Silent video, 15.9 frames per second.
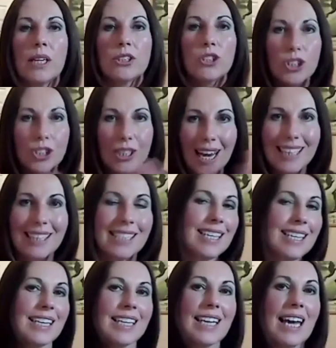
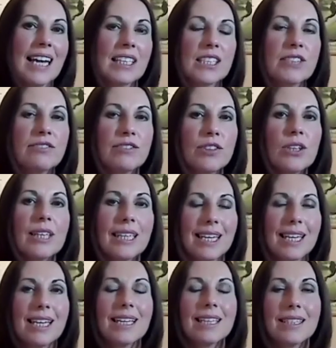gently
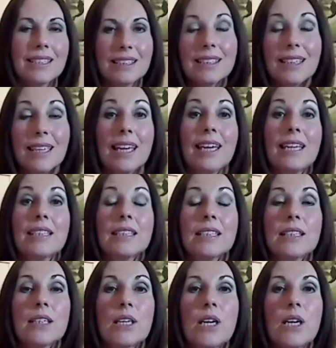exfoliate the skin,